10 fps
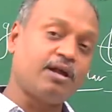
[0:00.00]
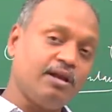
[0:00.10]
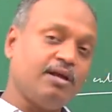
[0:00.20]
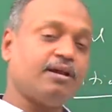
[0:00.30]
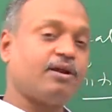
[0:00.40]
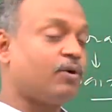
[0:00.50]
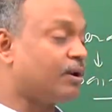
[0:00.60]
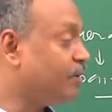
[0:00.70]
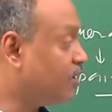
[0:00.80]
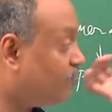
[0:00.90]
earlier
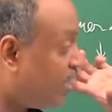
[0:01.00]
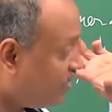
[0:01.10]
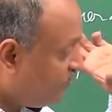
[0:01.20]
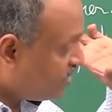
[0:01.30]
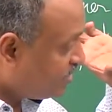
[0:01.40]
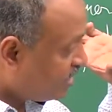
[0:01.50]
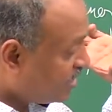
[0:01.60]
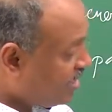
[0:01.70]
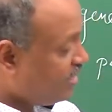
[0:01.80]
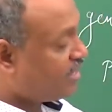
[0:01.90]
requirement of artificial
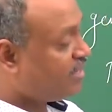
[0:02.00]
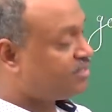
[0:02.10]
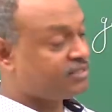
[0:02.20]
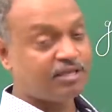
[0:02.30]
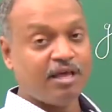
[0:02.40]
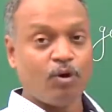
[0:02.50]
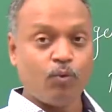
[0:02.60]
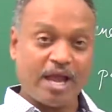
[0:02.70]
general intelligence,